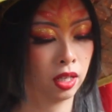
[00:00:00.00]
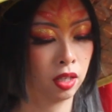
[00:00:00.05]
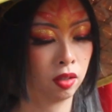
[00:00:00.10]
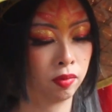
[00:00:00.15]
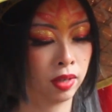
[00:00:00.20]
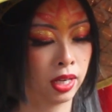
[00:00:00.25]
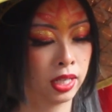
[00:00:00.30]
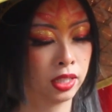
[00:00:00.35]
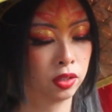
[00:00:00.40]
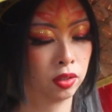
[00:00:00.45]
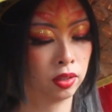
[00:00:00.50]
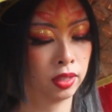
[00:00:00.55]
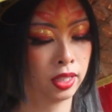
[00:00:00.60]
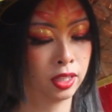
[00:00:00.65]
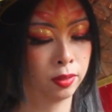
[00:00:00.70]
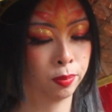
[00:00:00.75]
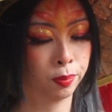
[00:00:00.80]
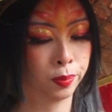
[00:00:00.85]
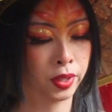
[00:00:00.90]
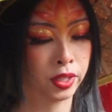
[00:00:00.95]
right? So
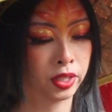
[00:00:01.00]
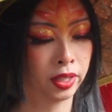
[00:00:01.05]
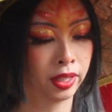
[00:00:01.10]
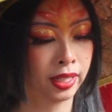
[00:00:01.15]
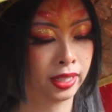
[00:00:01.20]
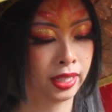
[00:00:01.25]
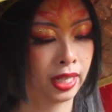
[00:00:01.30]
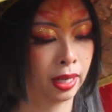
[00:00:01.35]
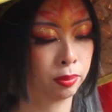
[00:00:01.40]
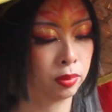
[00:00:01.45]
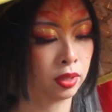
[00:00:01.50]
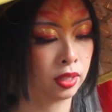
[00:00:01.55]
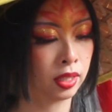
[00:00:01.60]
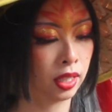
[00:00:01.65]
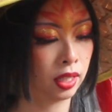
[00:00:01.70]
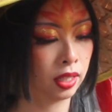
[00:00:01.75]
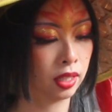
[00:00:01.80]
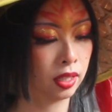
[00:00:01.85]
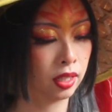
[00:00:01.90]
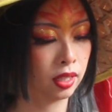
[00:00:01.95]
let's bridge that gap tonight